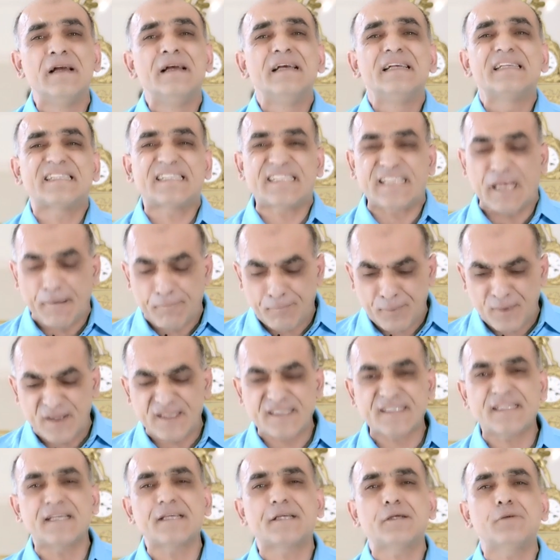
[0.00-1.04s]
separate
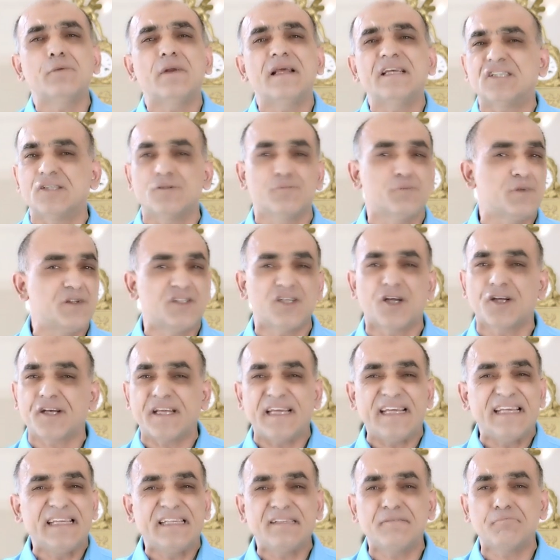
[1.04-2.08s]
circulations which are
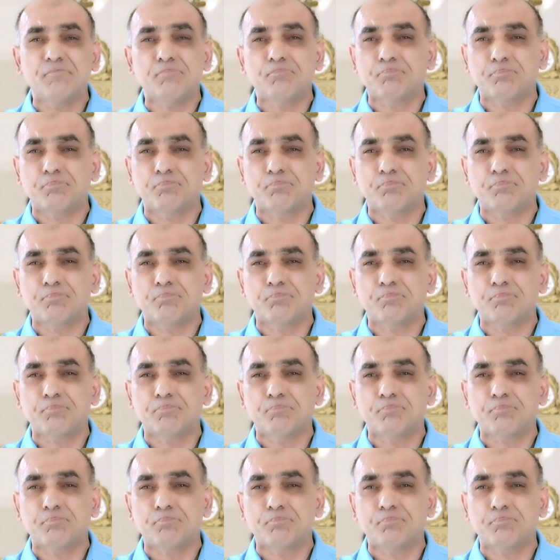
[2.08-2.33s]
in